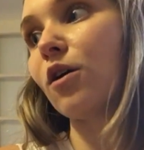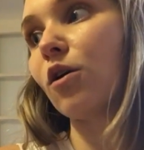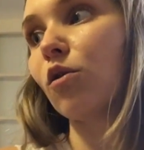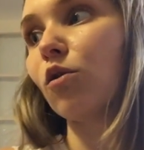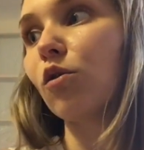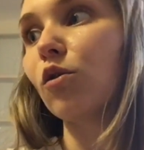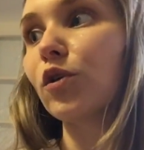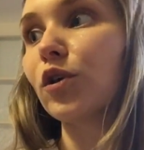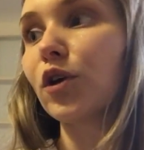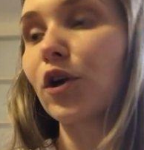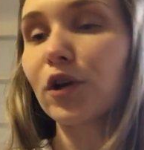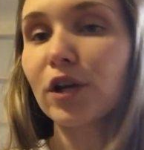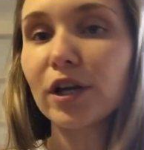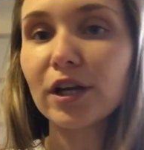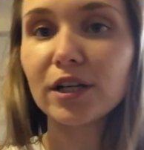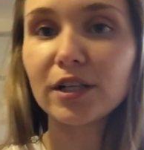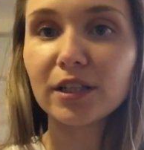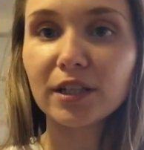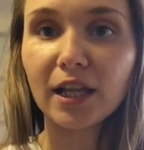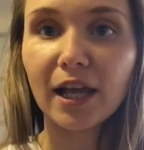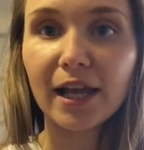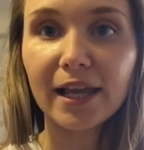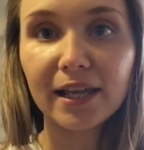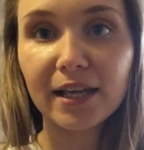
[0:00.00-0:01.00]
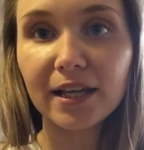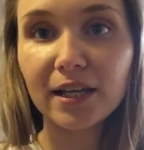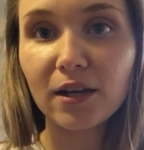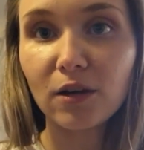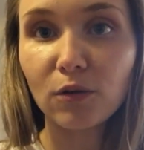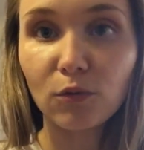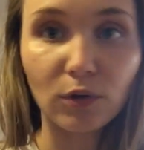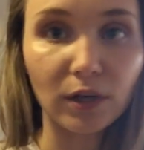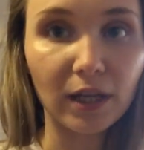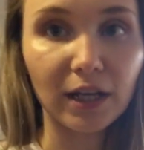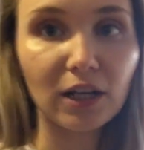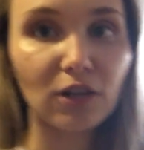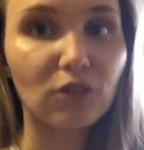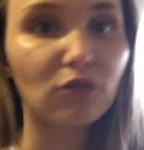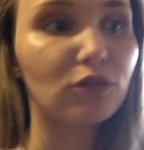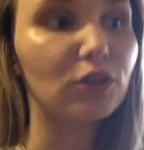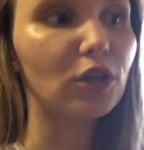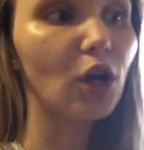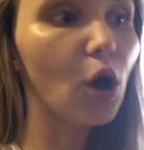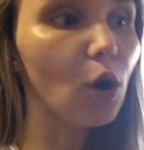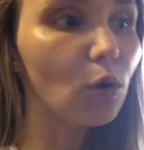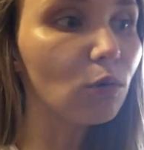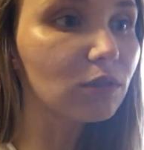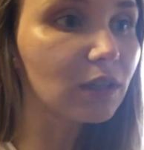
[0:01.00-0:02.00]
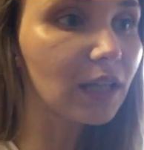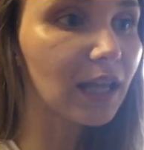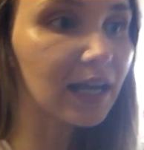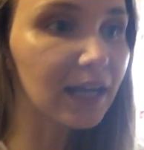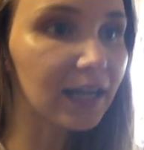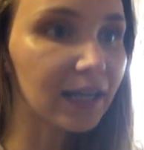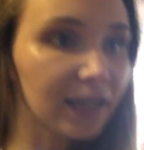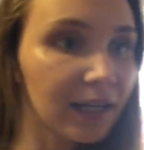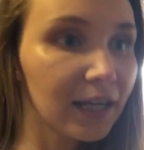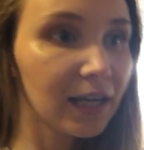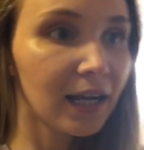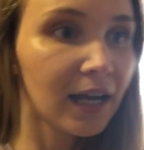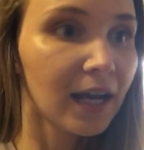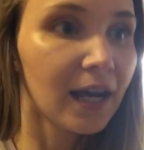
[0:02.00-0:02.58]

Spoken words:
or yogurt and like organic granola.